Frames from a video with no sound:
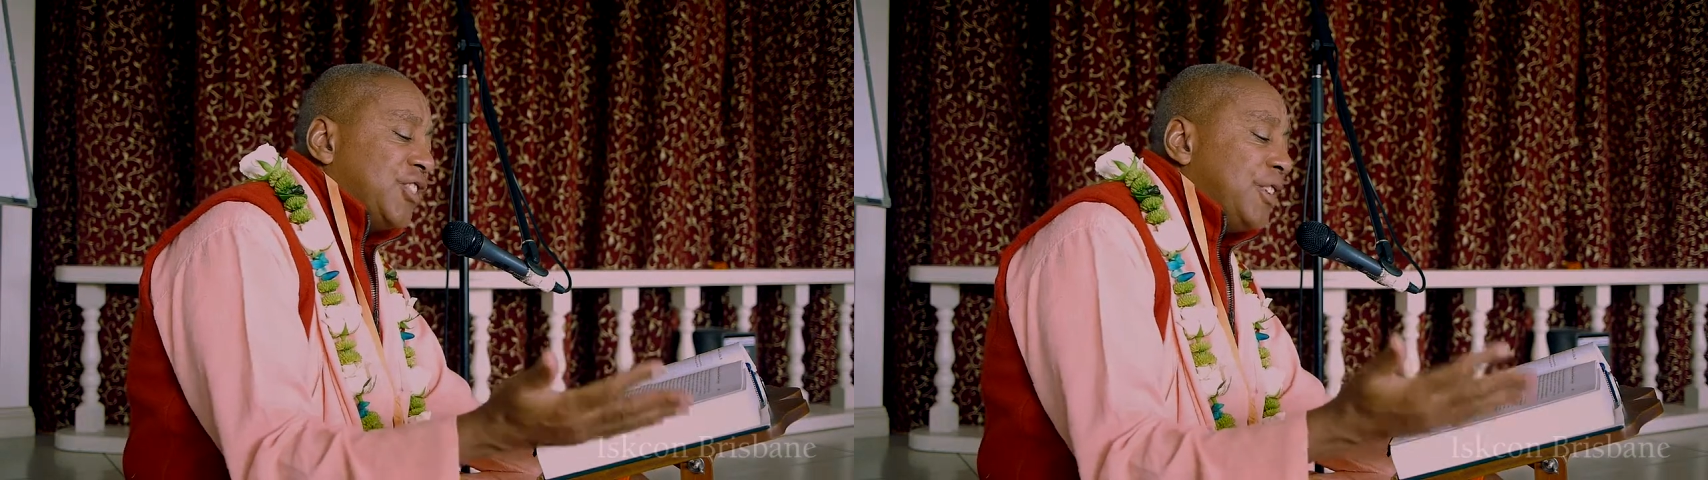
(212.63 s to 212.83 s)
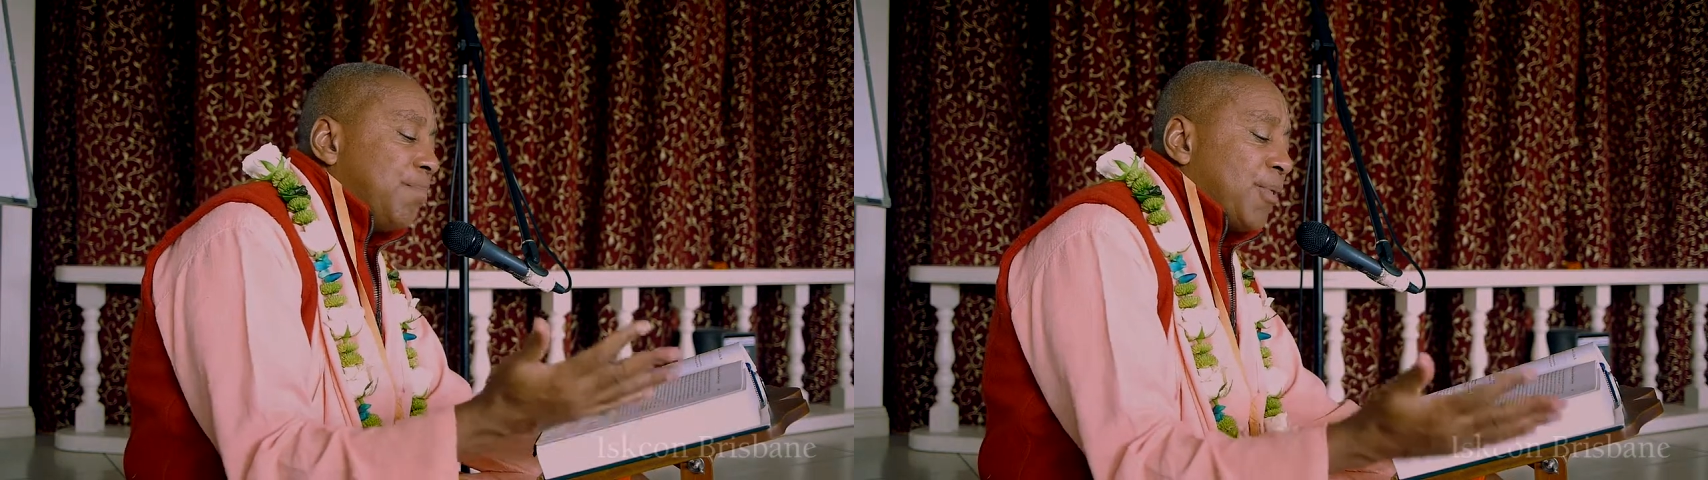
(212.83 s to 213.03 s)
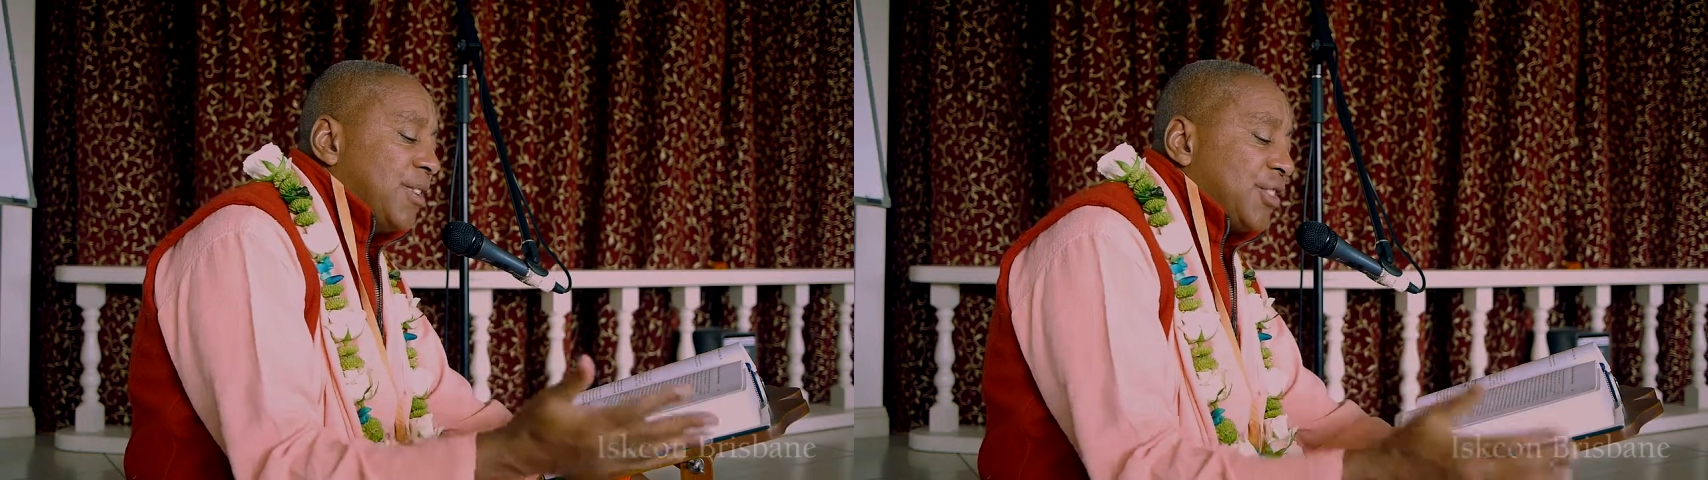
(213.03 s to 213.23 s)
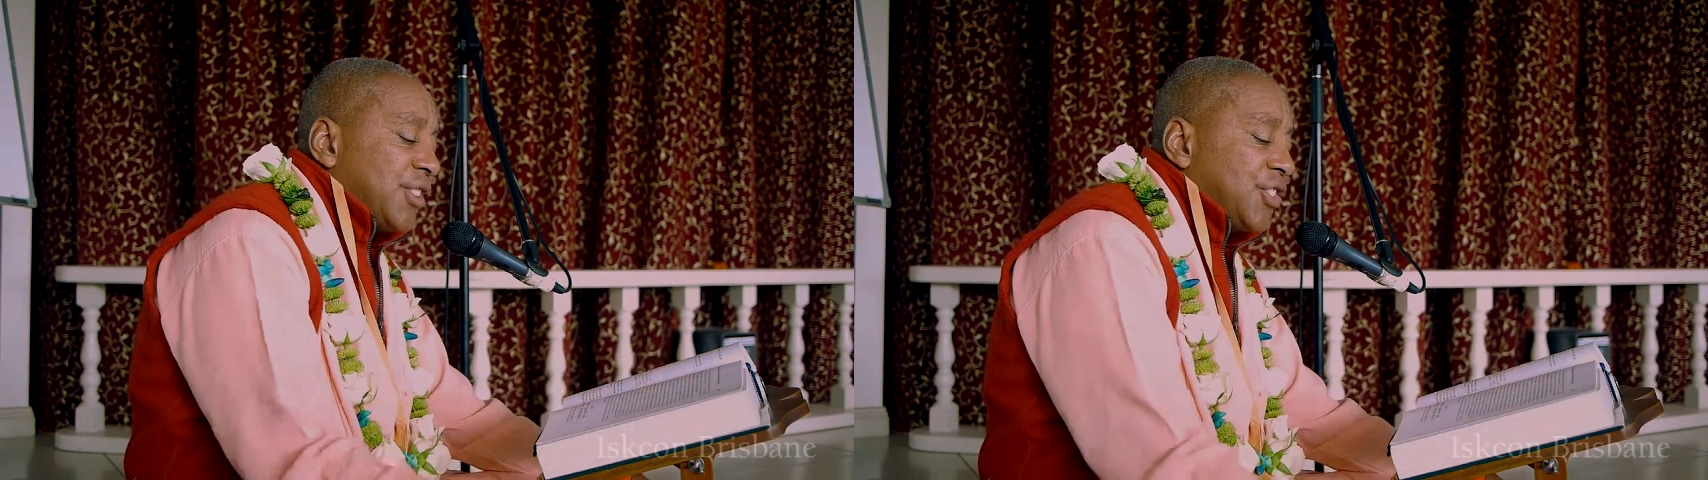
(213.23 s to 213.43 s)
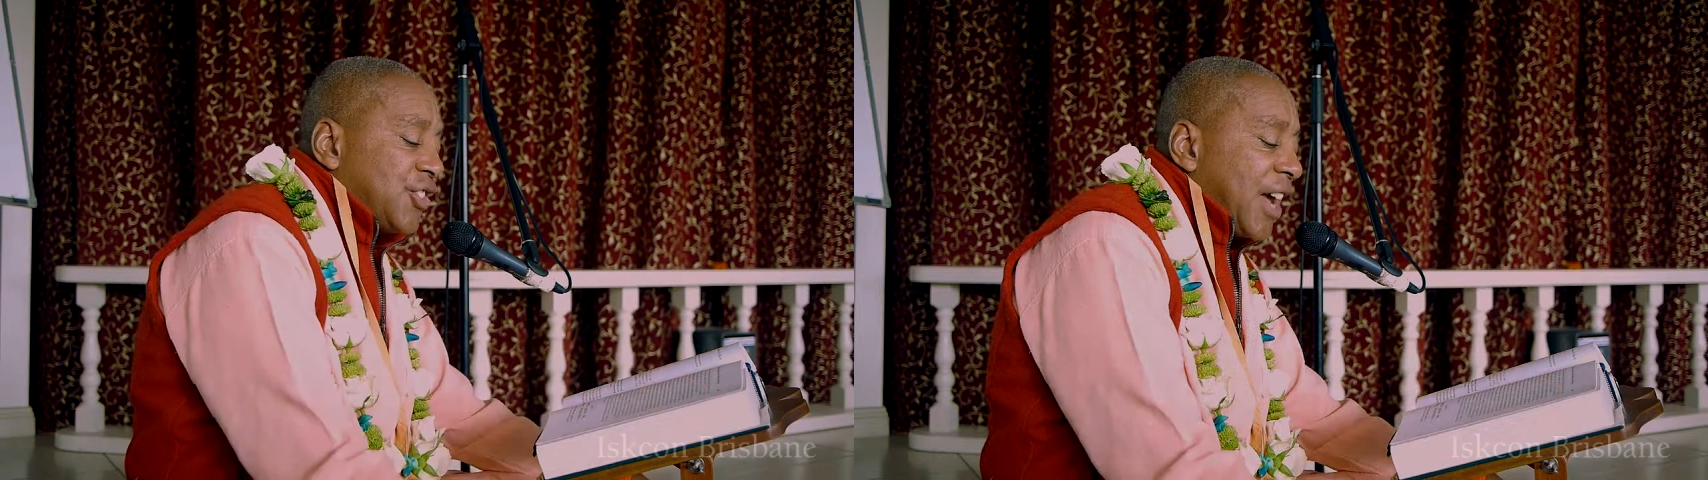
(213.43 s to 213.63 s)
deeper into
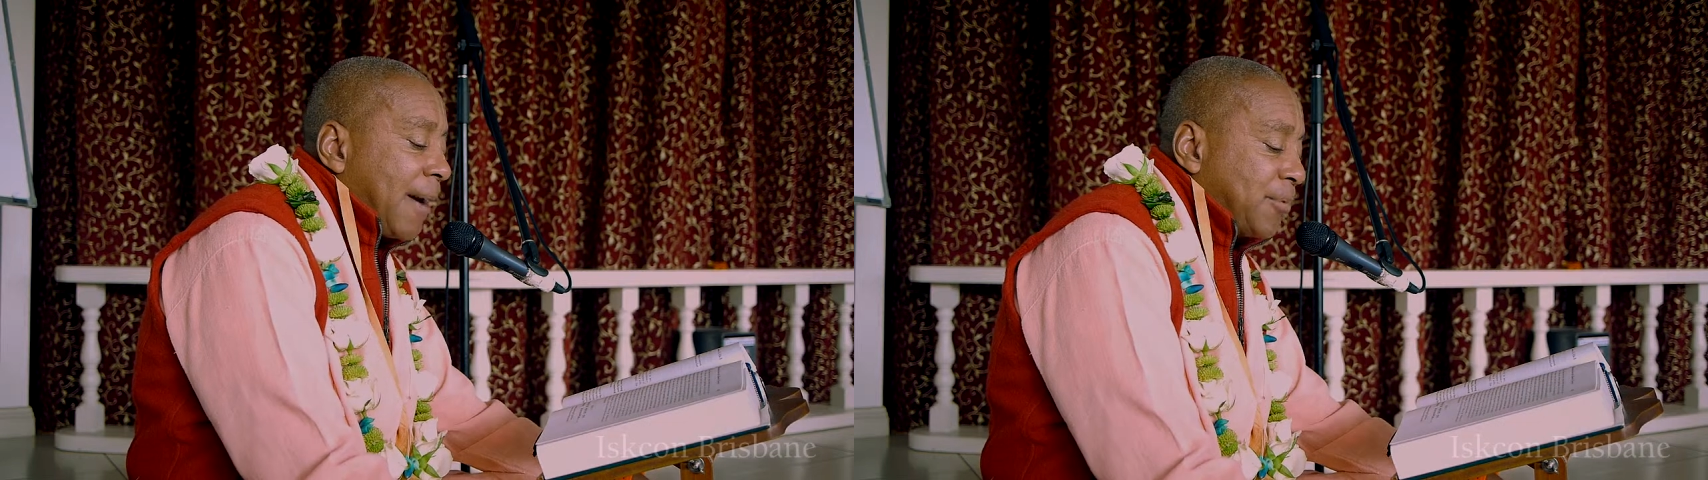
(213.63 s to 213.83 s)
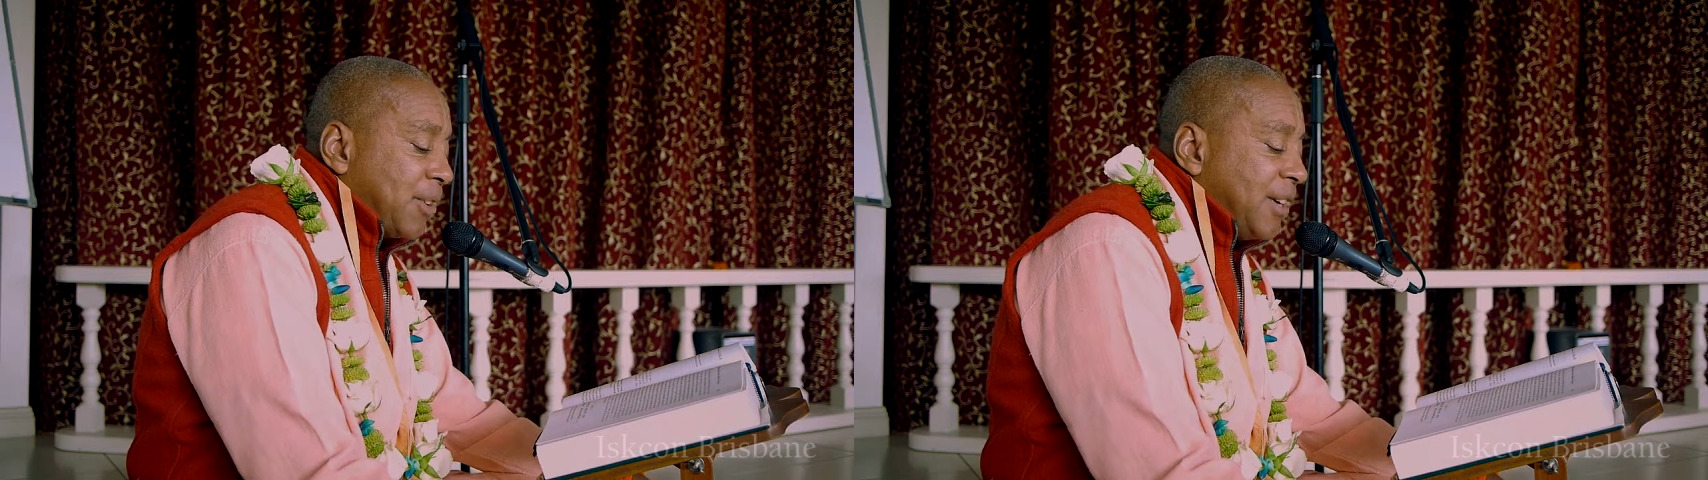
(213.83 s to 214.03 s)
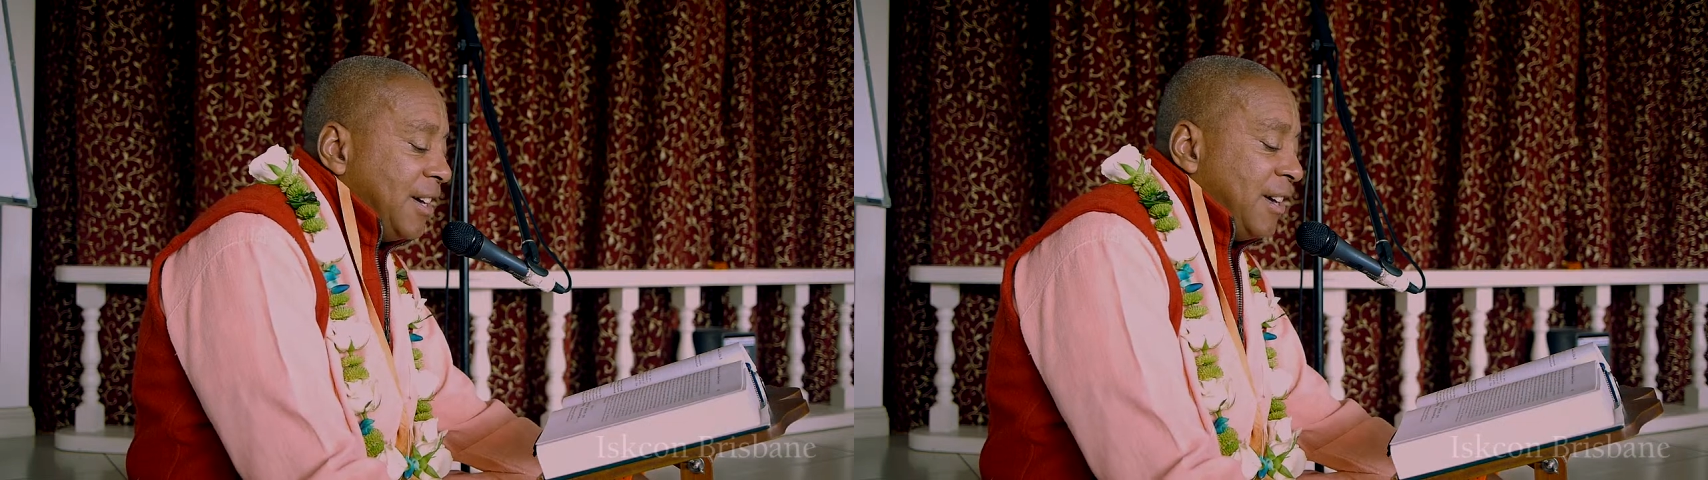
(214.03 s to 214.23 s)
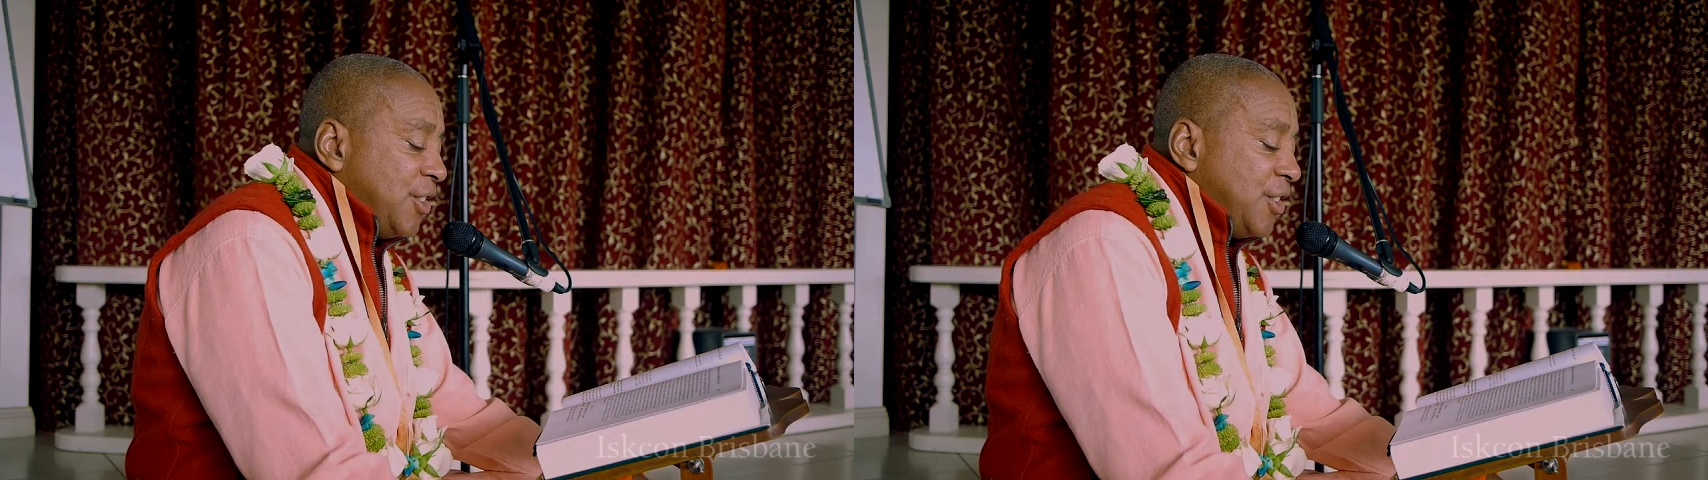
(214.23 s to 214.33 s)
this chapter,